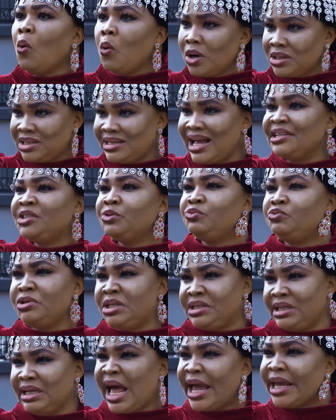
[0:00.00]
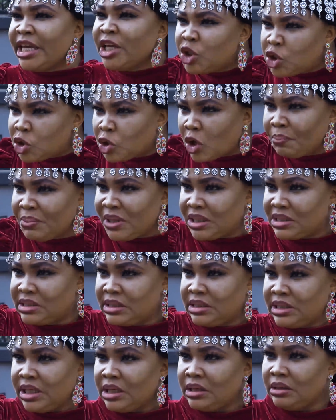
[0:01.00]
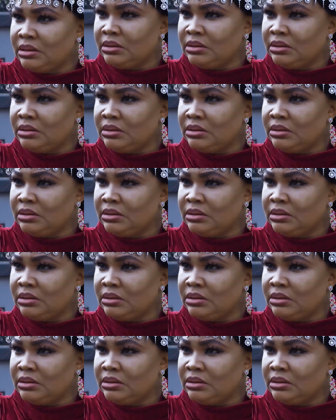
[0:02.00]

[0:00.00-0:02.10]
Was that the reason I hit you up yesterday?